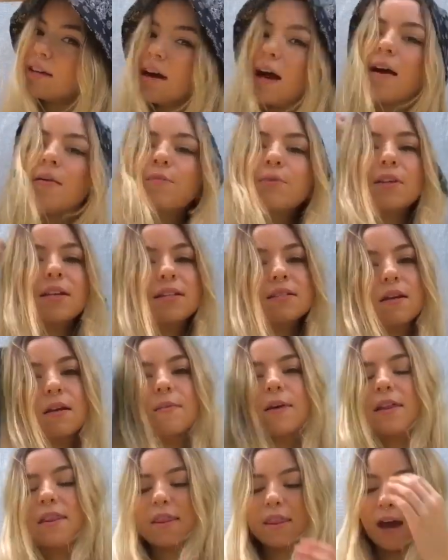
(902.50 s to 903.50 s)
yeah, I'm really excited
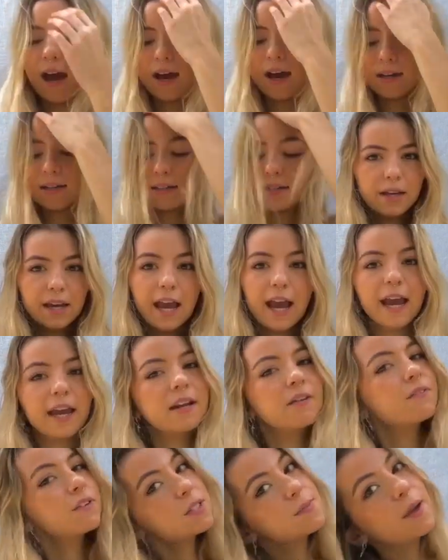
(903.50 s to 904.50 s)
about that, and
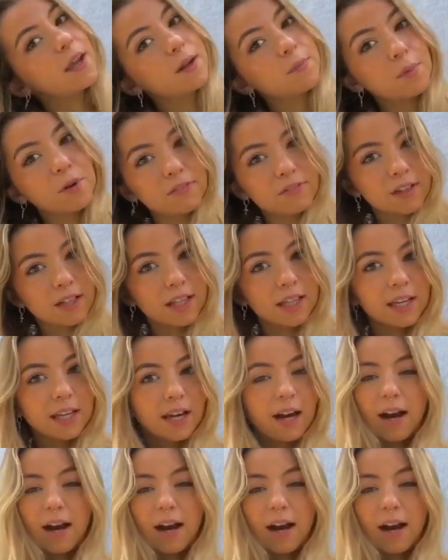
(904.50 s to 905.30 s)
it fits my head perfectly.